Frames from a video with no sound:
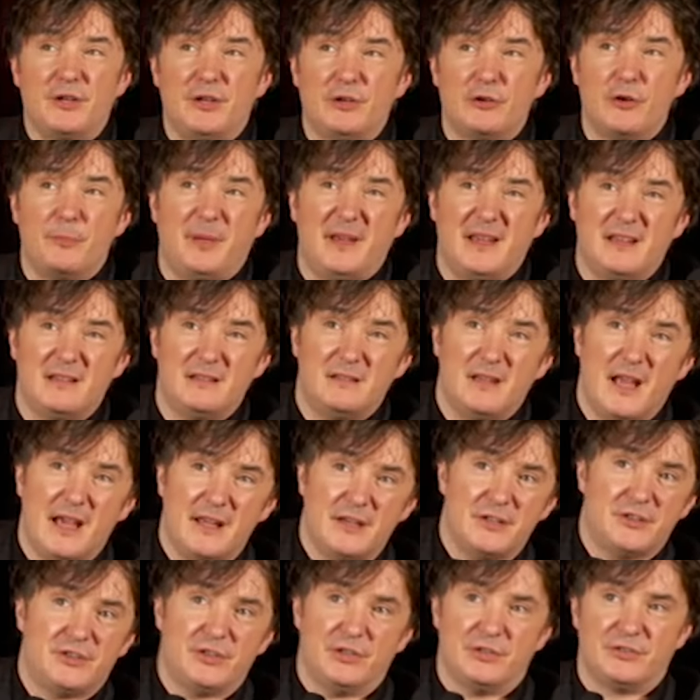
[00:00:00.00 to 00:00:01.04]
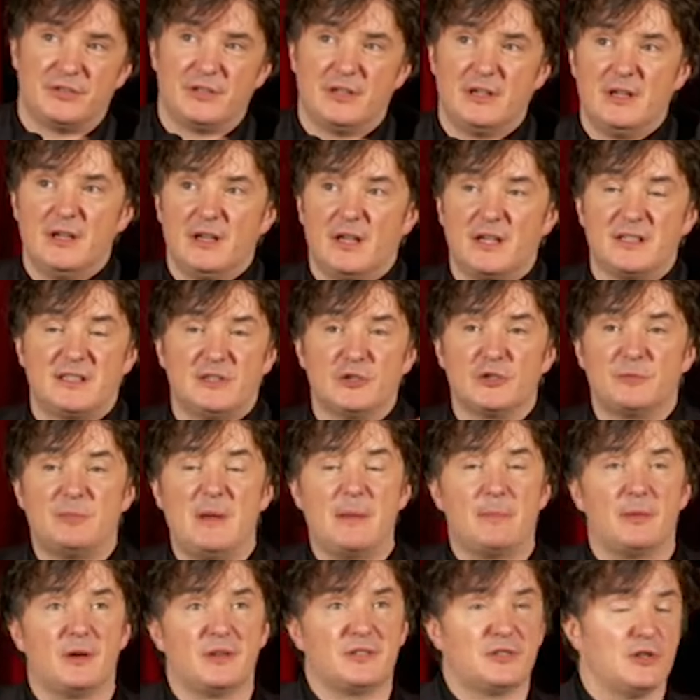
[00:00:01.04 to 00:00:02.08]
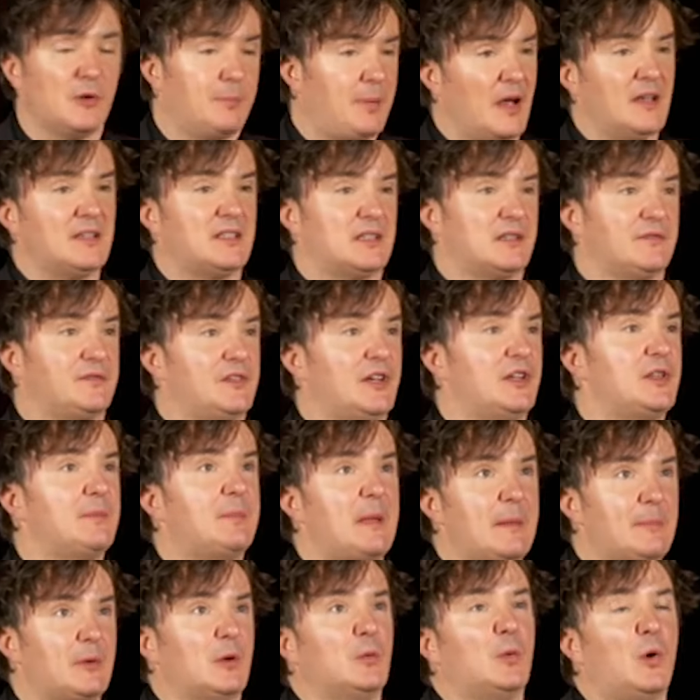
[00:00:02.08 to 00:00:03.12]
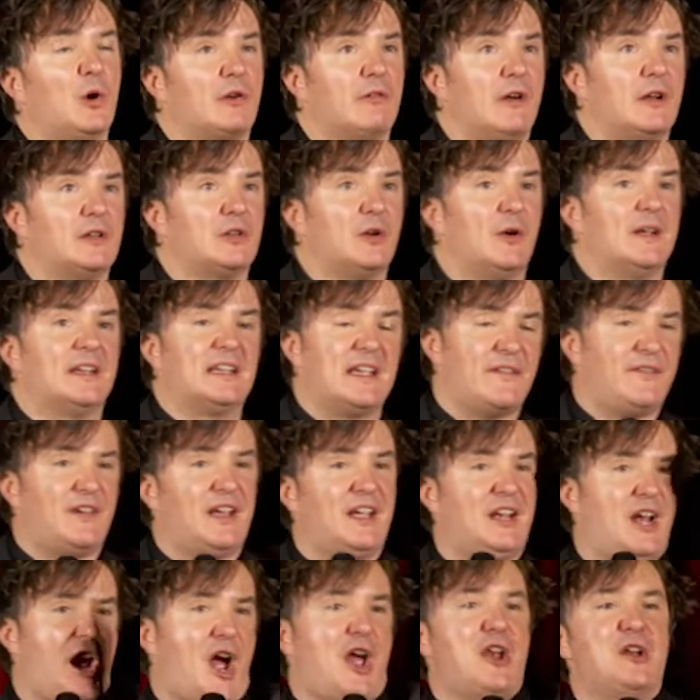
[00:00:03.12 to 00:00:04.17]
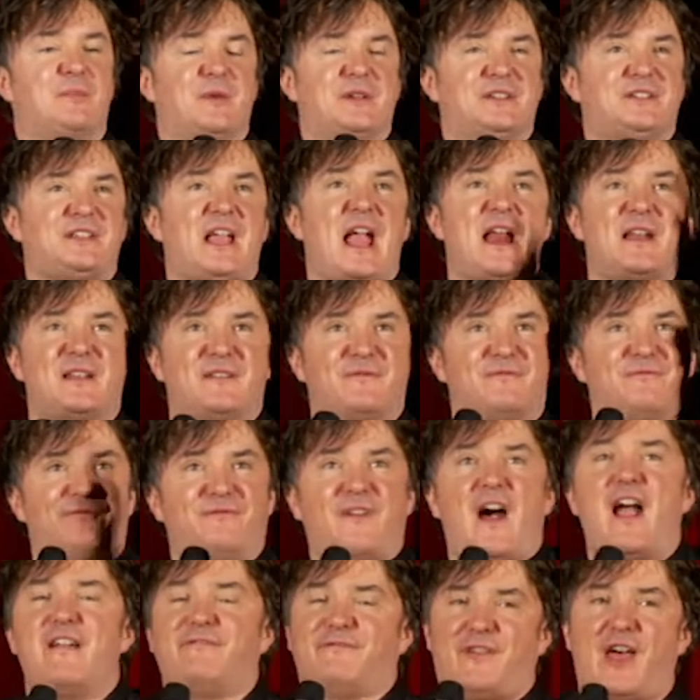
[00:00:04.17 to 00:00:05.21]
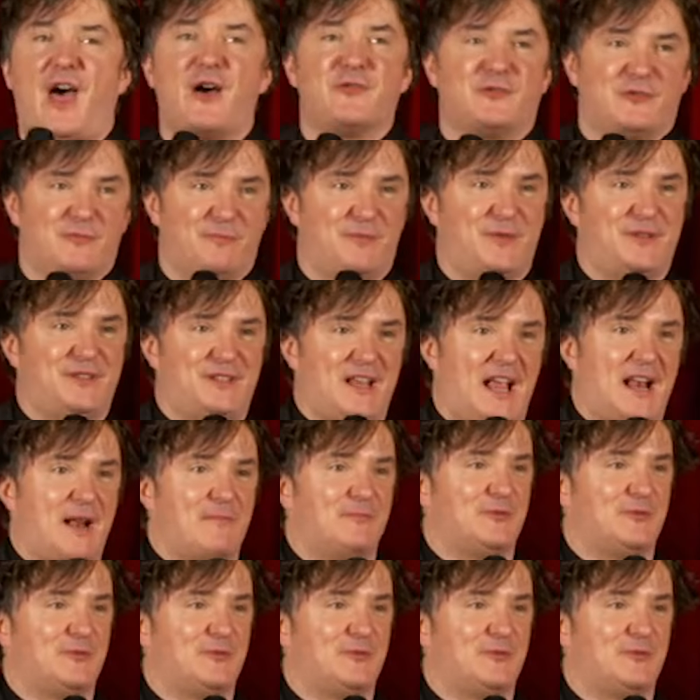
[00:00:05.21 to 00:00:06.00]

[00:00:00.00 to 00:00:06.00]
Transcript: European attitude. Because those people are so positive. They're the people who walk around going, giving it 100%, 5,000%.